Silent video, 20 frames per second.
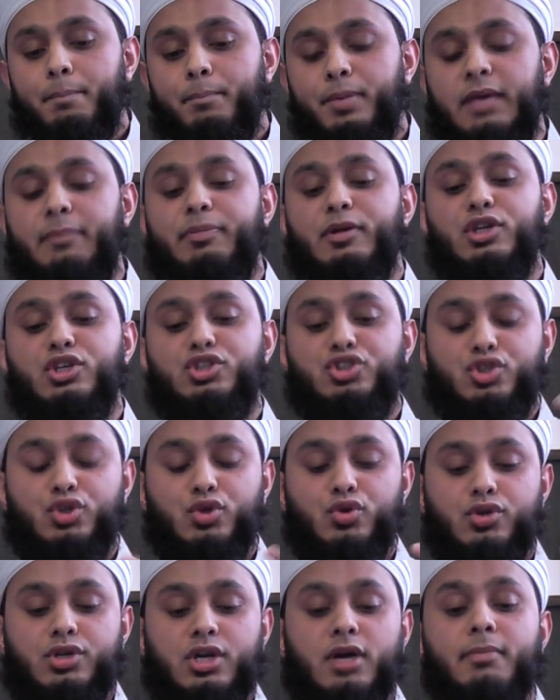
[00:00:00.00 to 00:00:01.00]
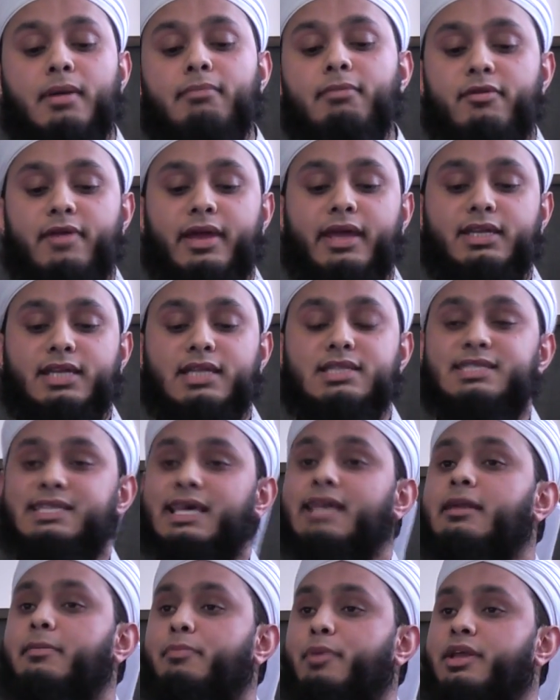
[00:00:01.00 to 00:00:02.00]
people used to commemorate and
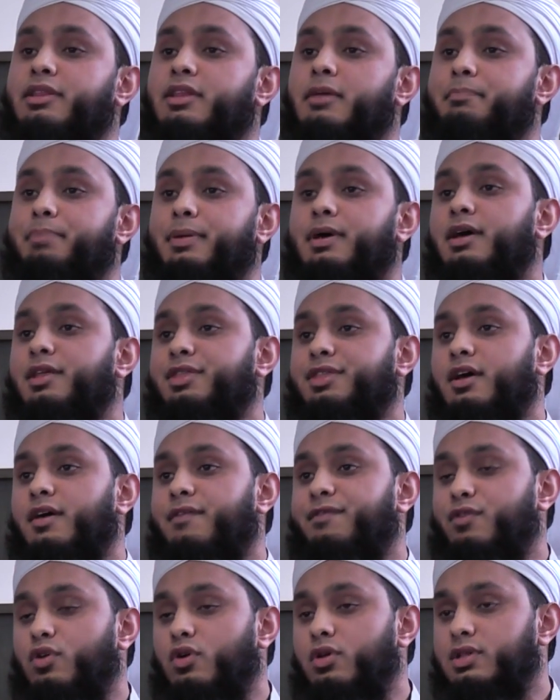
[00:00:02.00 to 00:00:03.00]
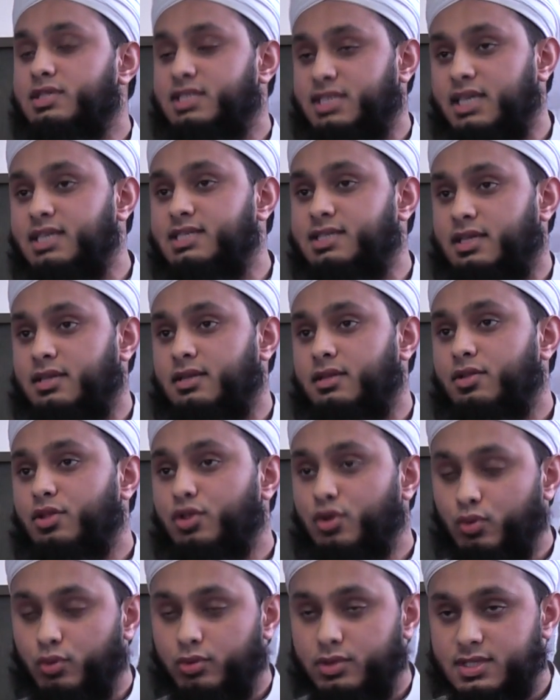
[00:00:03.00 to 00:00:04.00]
celebrate the birth of season
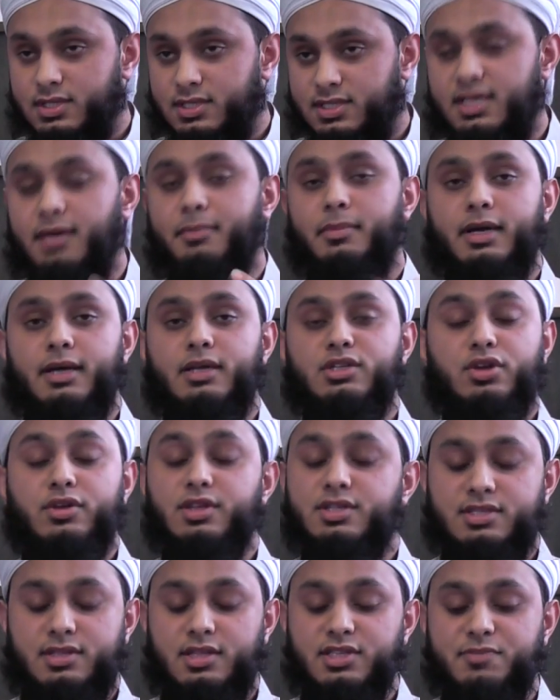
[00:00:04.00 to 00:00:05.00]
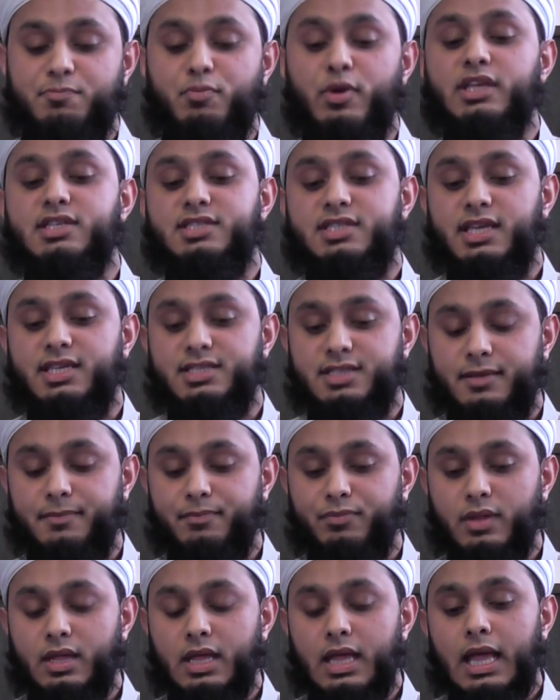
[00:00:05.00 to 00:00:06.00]
through summer, sorry, it's the spring season.
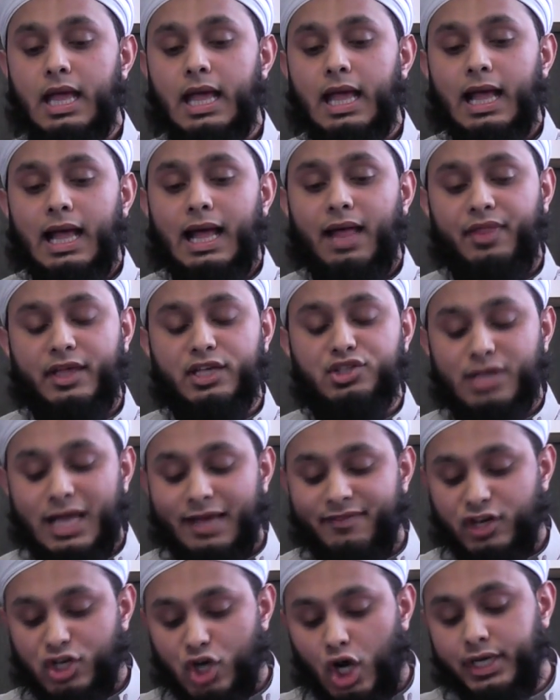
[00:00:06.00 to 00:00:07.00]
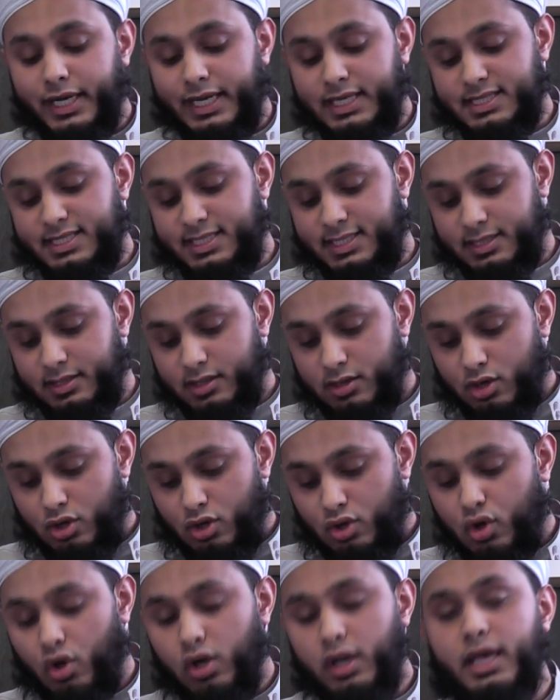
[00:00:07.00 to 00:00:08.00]
And they used to have a goddess
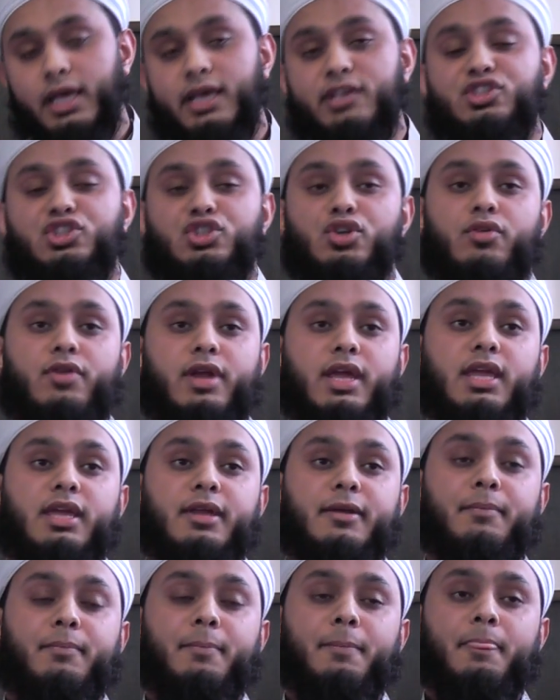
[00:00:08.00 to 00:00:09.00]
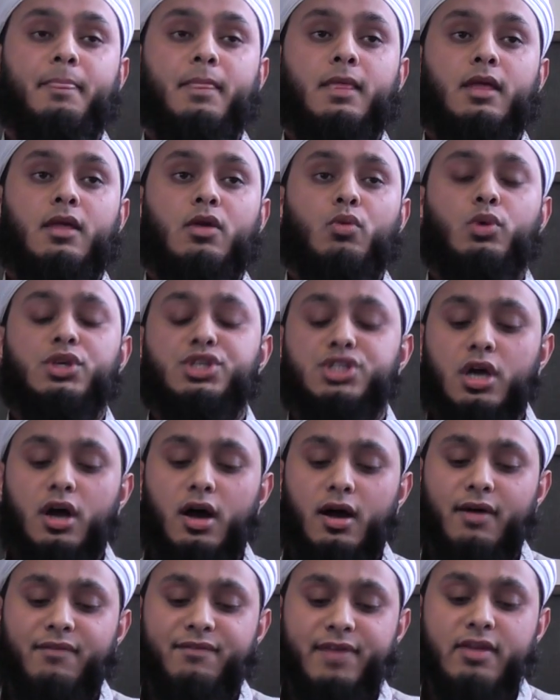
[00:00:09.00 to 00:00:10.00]
called Easter, which
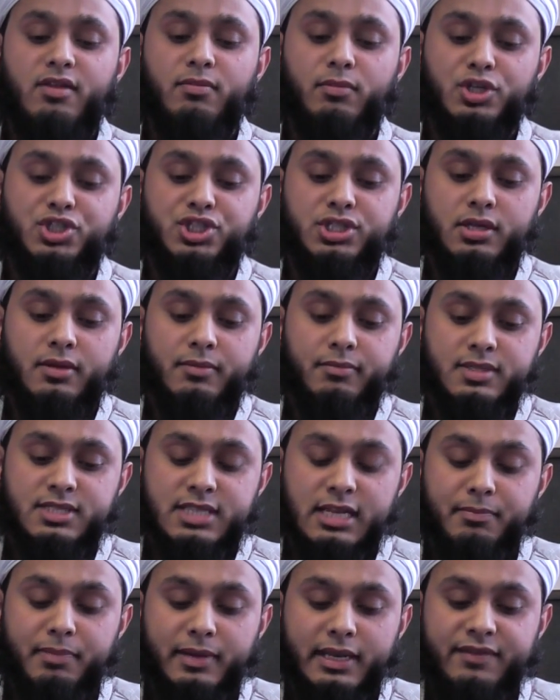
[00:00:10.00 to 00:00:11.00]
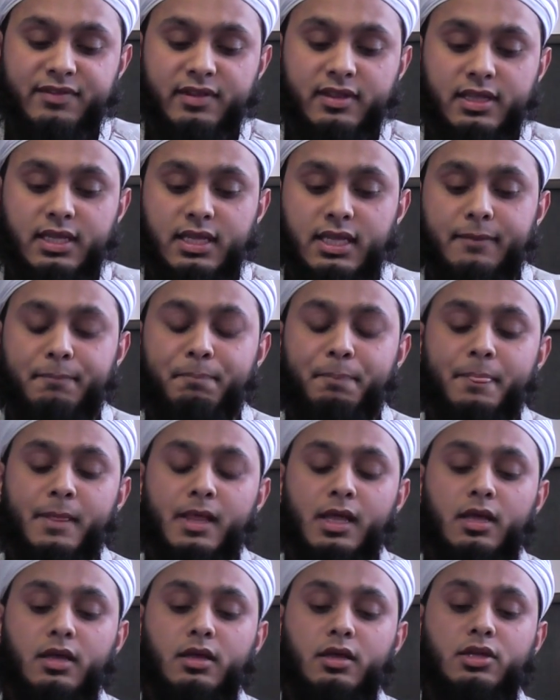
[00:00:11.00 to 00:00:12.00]
are very much still believed in the
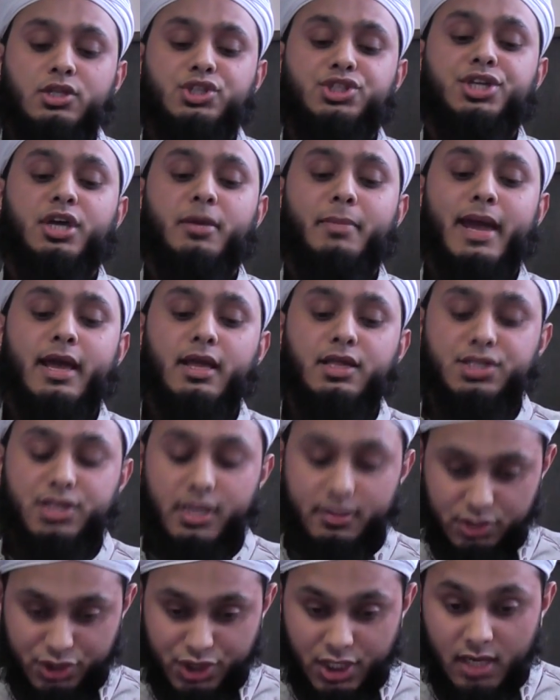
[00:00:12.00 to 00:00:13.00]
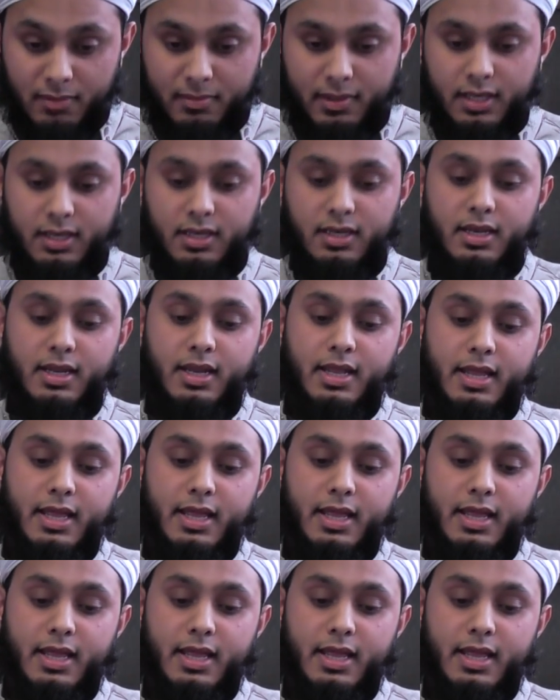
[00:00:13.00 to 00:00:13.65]
German